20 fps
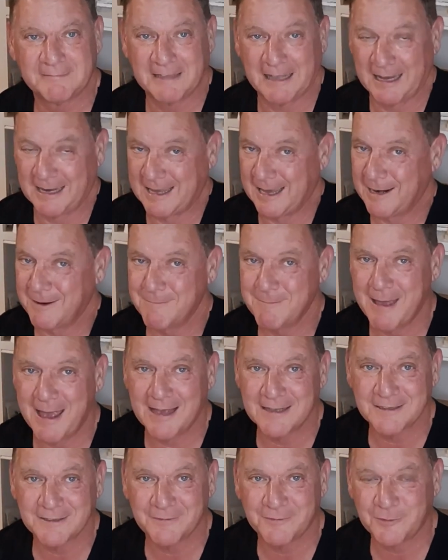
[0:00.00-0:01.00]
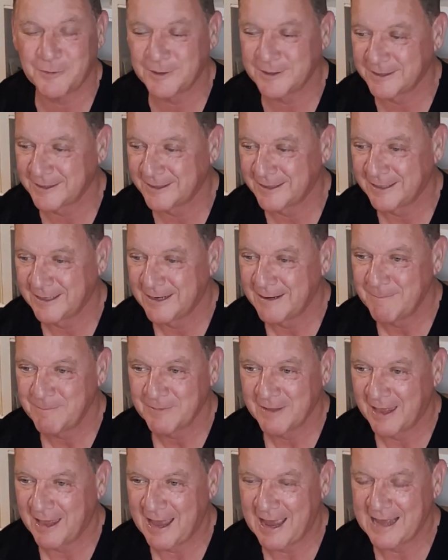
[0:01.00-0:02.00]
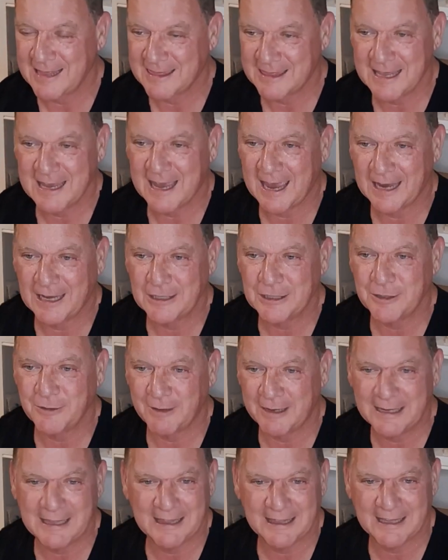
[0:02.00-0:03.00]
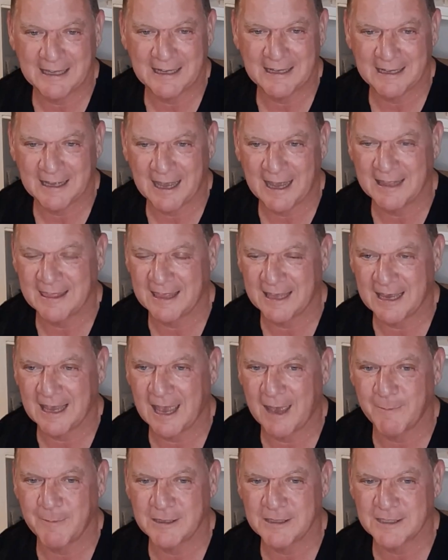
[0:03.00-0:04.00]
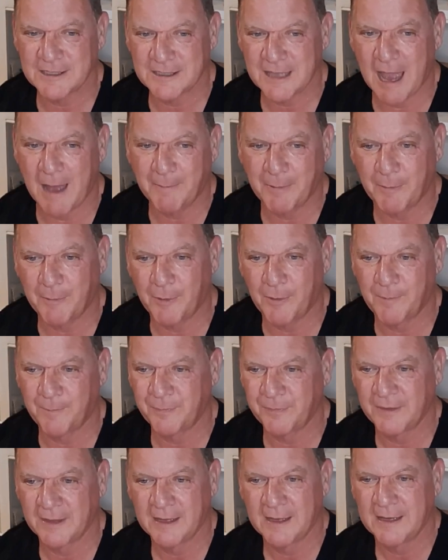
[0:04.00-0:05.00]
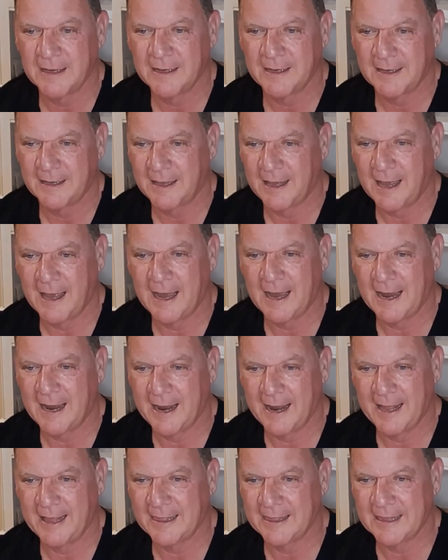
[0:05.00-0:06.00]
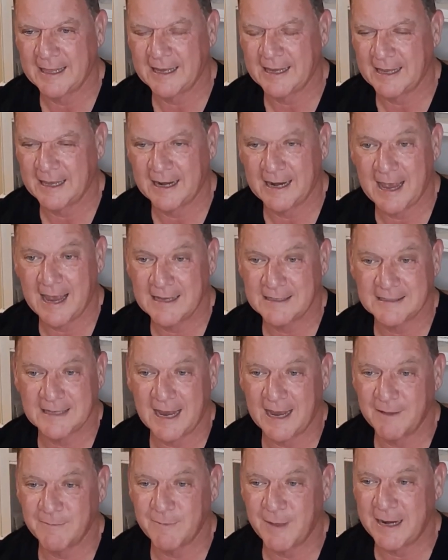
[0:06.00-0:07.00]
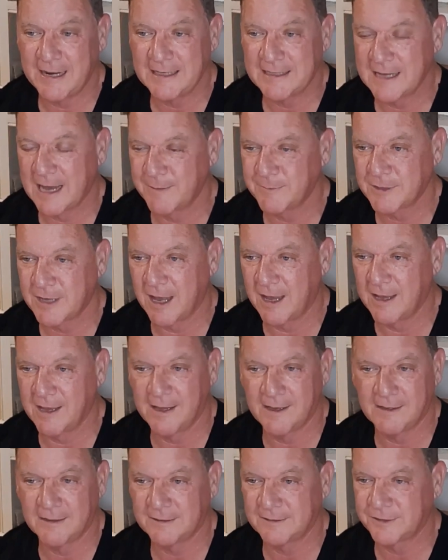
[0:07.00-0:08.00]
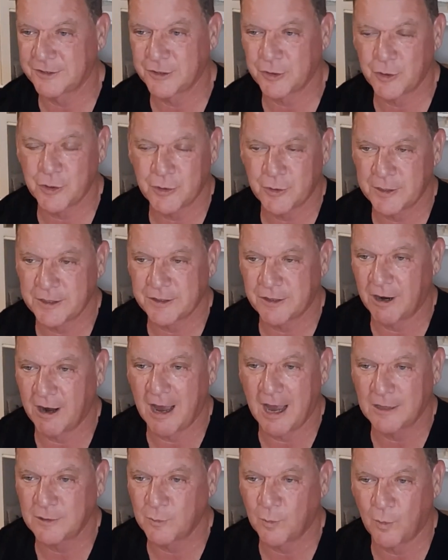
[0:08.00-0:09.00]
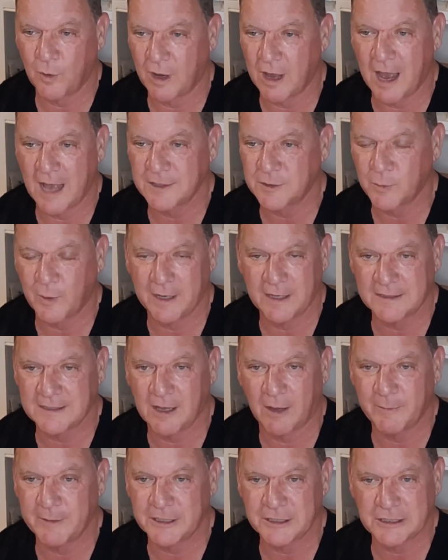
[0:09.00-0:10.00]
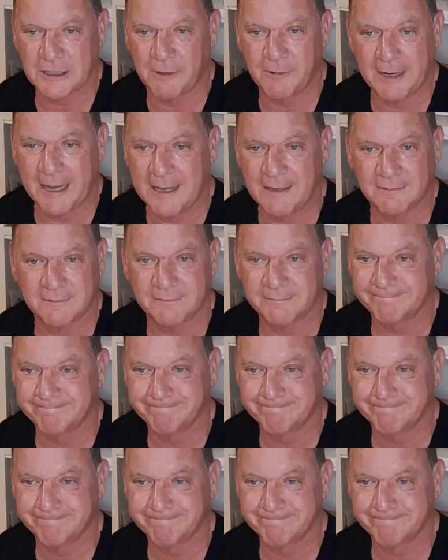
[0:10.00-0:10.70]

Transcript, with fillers: I got a massive one. I think I can do anything. I think I'm unstoppable. I think, and I say many times, uh, surgeries are God, God's way of telling me to slow down.